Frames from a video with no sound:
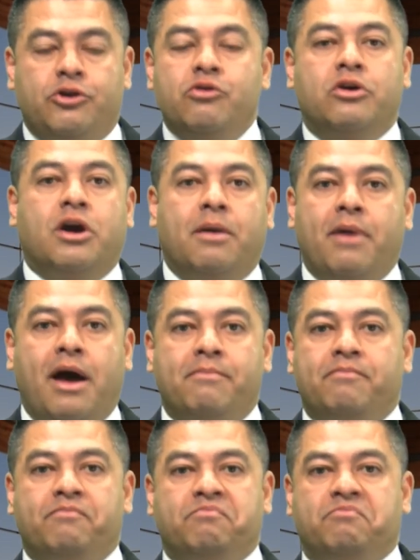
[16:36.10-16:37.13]
You can come
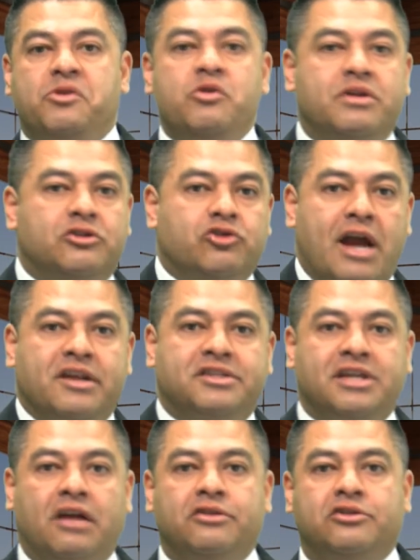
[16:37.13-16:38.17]
up, you can try to
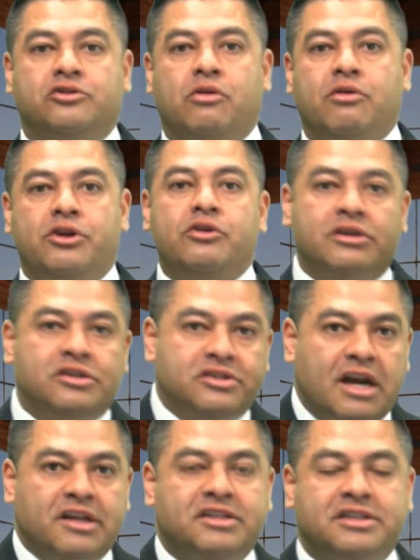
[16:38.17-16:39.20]
sell the story, you can
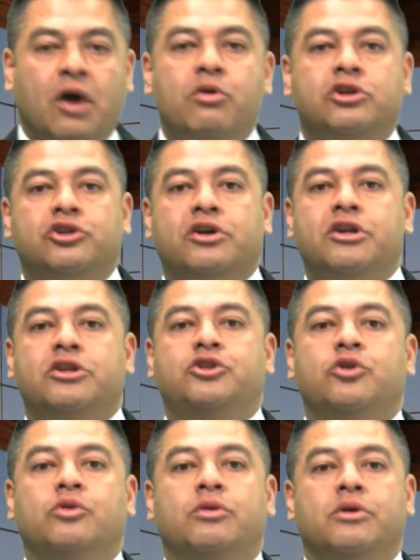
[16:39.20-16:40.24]
try to sell what you're going to
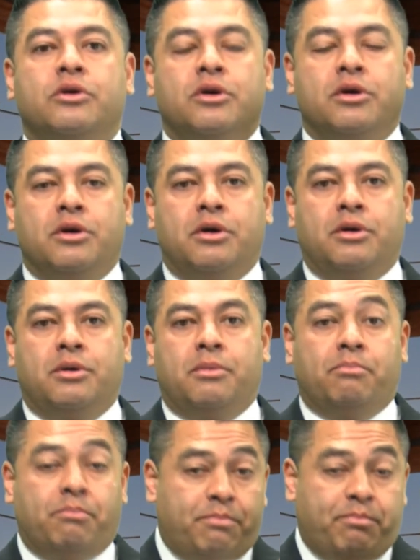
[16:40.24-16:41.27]
do.
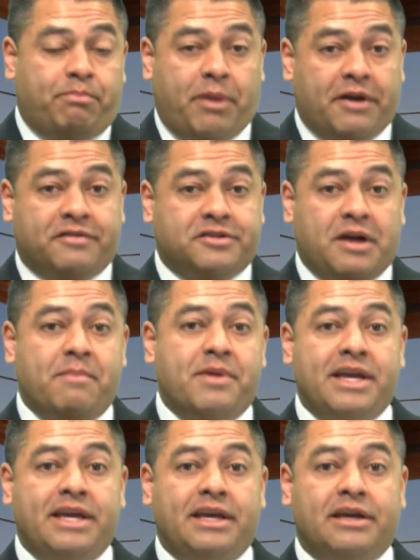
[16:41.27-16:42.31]
But if
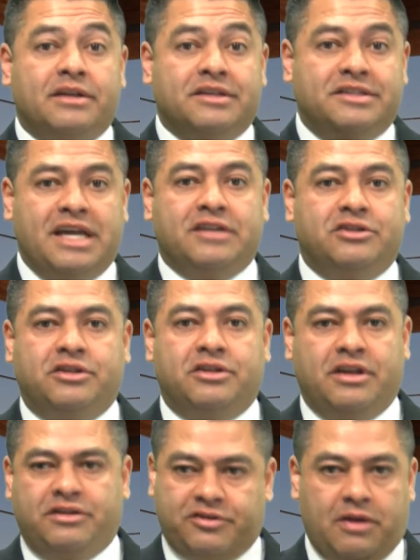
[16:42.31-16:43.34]
somebody
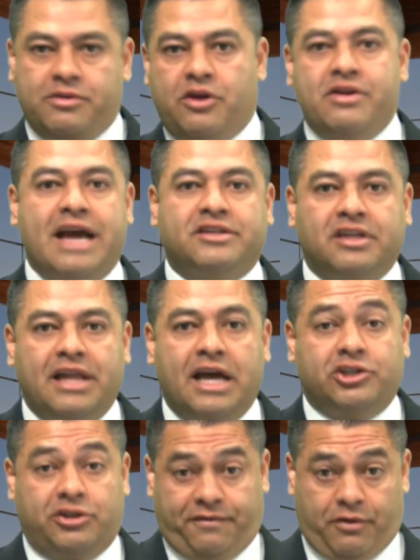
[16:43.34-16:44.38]
says your next
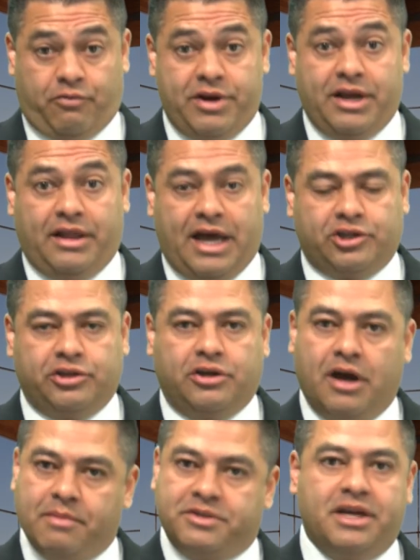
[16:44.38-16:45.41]
election for re-election
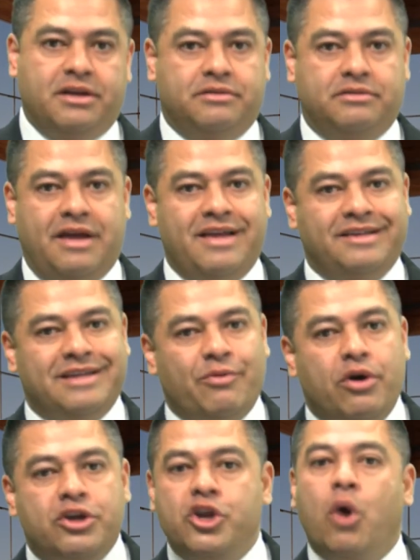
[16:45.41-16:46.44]
comes in and they say,
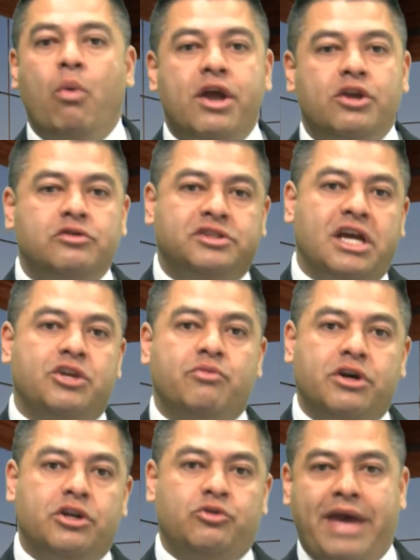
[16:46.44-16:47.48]
well, you know what? You said you
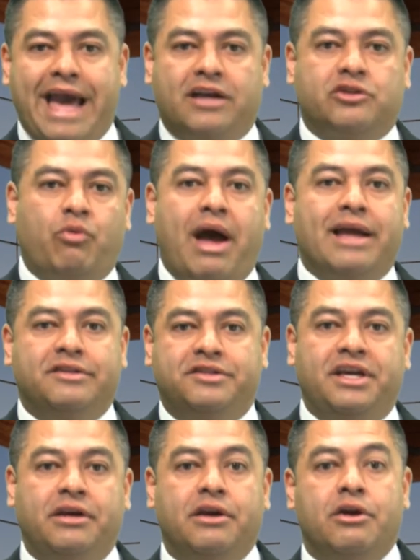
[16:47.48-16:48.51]
were going to do X, Y, and
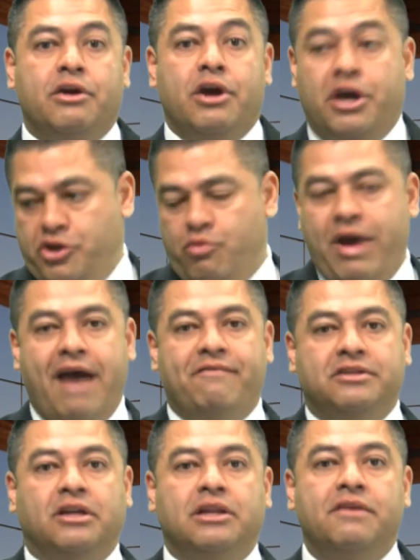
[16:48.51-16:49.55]
Z, and you
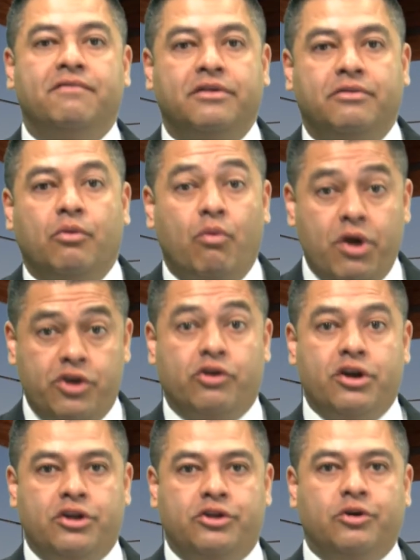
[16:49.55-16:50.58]
haven't delivered what
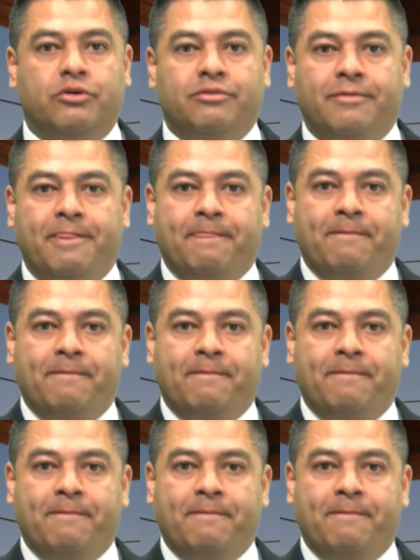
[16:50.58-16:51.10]
you're going to do.